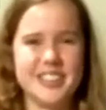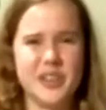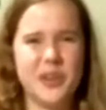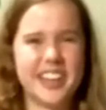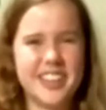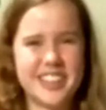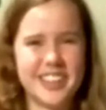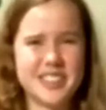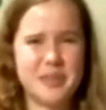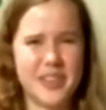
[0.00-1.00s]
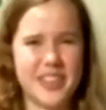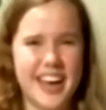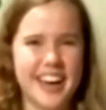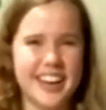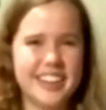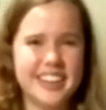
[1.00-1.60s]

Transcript: So what can you tell us about that?